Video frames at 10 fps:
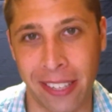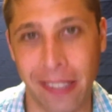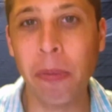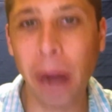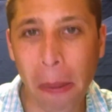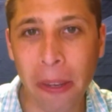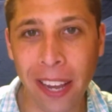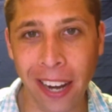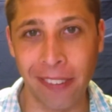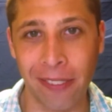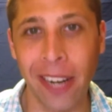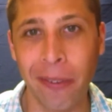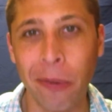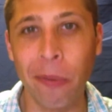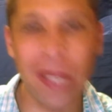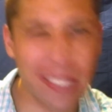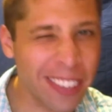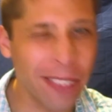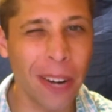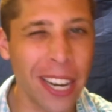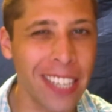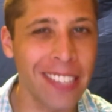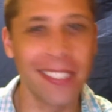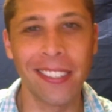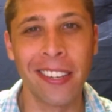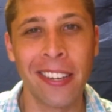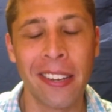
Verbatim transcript: It's probably there, right? We were missing the radius,